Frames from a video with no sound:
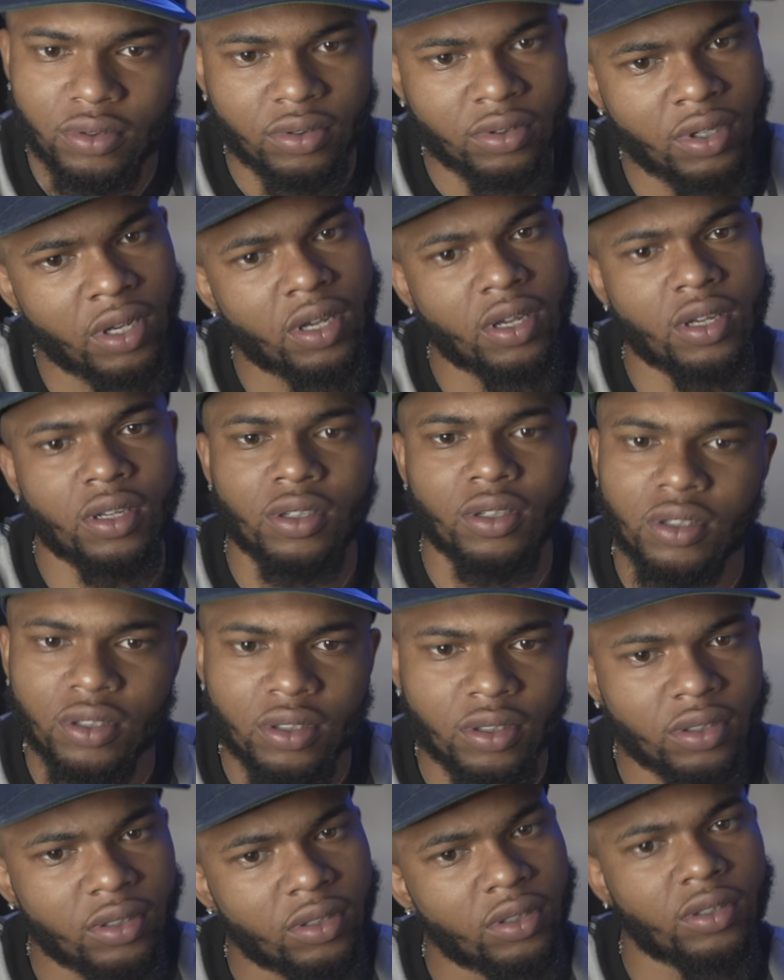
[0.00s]
Yeah.
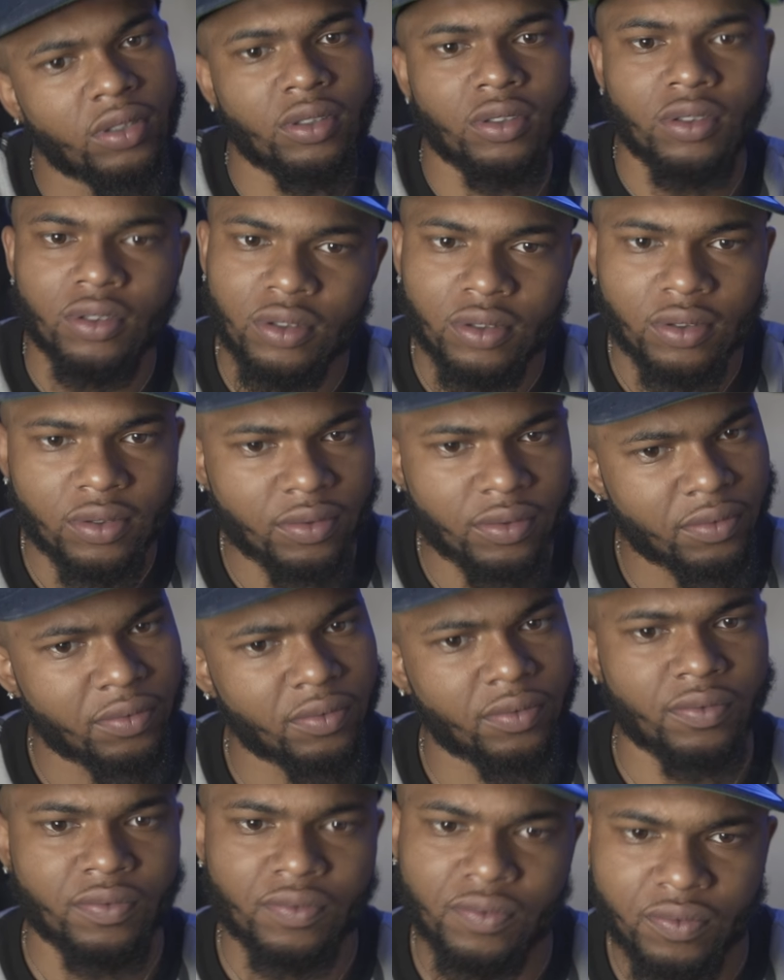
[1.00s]
I'm going
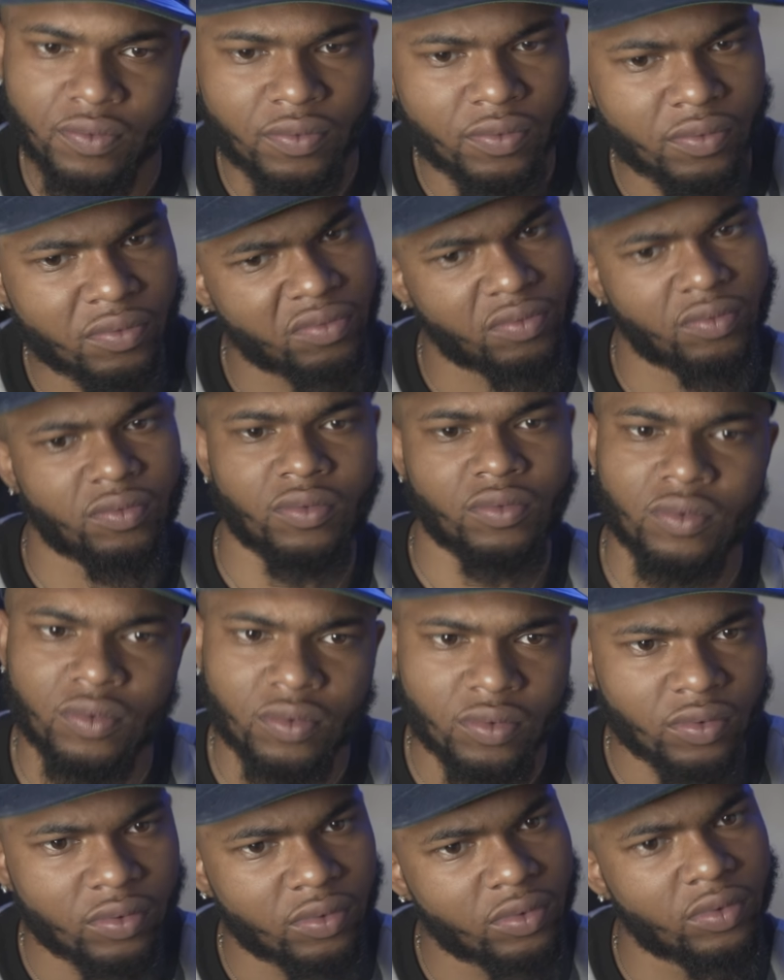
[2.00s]

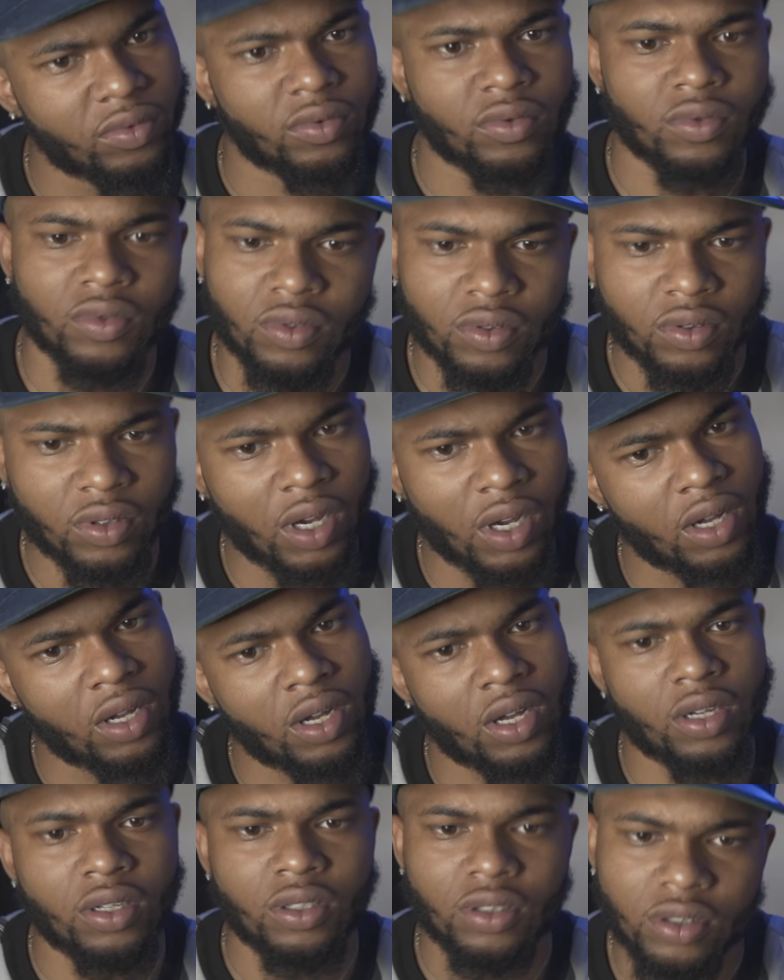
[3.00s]
Kanye crazy. Uh
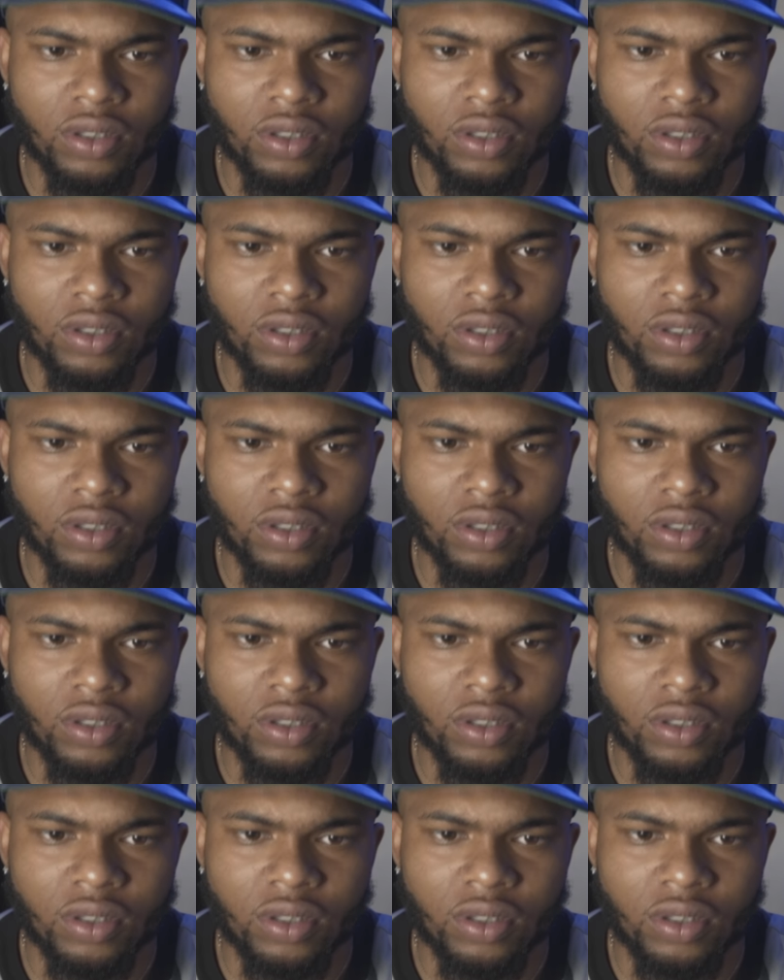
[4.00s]
huh.